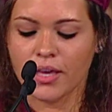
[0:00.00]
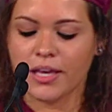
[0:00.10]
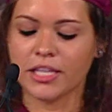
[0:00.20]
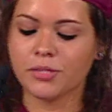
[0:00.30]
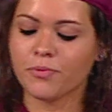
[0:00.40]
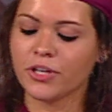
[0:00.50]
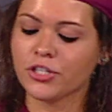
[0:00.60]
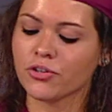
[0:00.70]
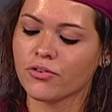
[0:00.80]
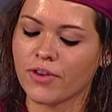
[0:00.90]

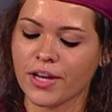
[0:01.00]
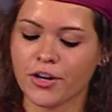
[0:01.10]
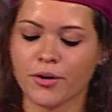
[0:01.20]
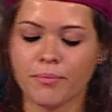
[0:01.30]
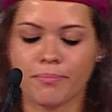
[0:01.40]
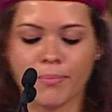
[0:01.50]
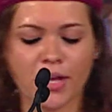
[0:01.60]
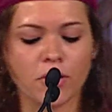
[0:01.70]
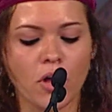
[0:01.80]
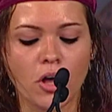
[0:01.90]
Inspirational writer
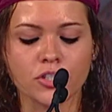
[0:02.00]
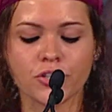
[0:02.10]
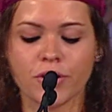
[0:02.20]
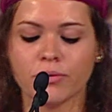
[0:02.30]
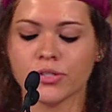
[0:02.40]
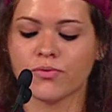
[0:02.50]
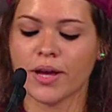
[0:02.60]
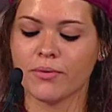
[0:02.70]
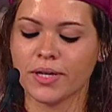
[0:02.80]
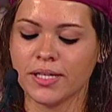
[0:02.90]
Michael Alshler was
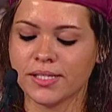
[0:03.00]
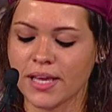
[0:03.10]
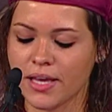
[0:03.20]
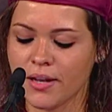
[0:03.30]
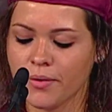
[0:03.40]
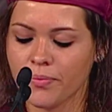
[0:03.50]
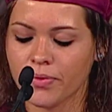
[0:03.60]
right when he said,